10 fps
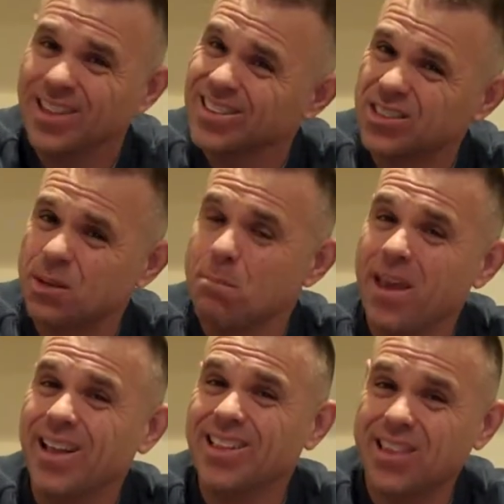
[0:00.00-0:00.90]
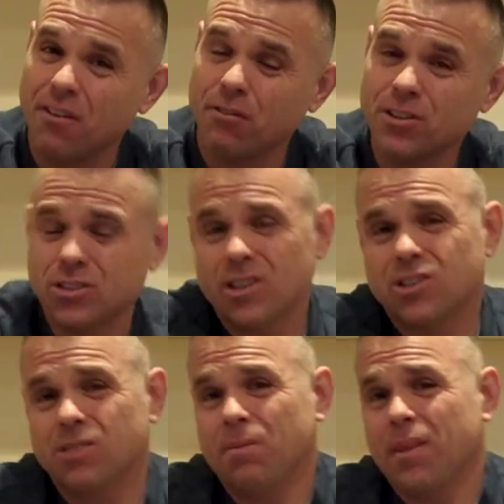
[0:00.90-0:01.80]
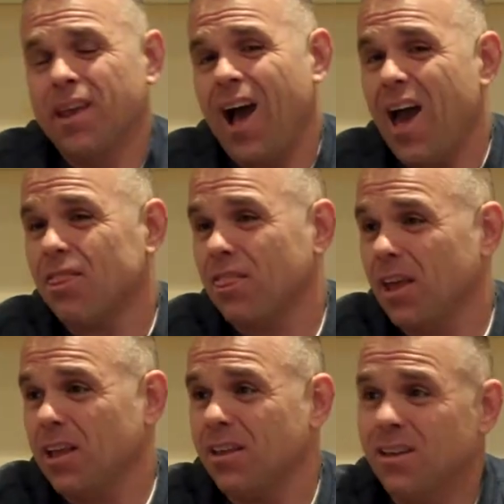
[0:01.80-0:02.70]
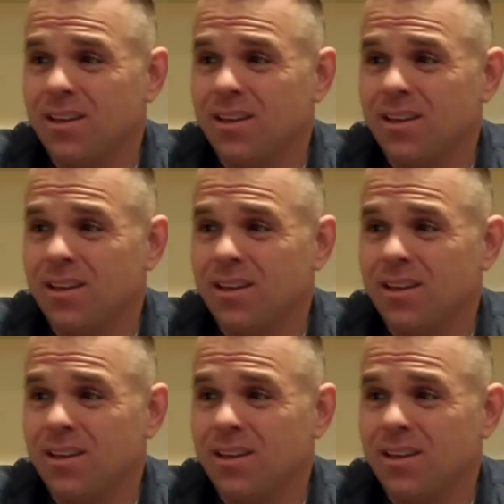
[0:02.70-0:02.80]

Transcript: Does it make a difference? Listen, I think